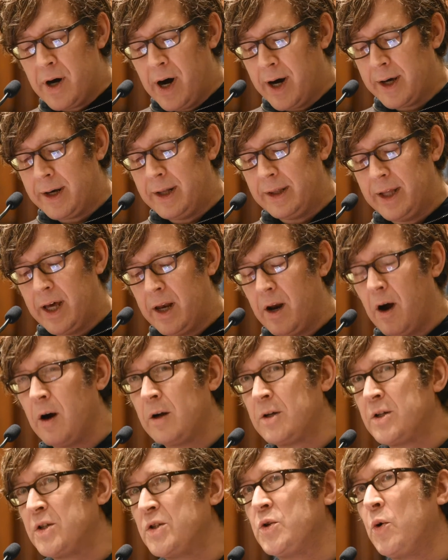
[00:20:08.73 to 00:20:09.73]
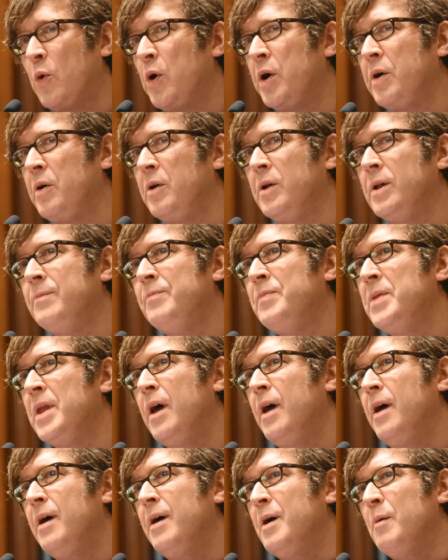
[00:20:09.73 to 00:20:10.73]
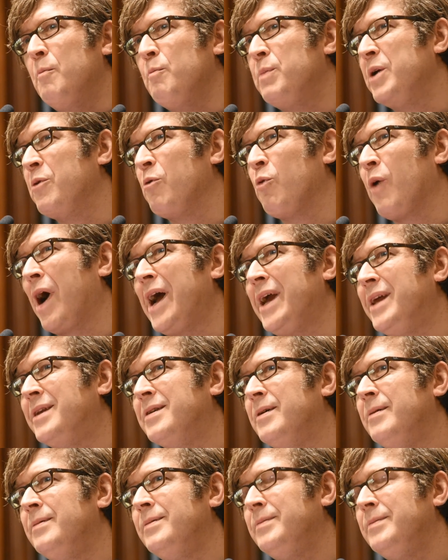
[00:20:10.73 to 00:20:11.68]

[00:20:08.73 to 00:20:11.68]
God, let our soil be right.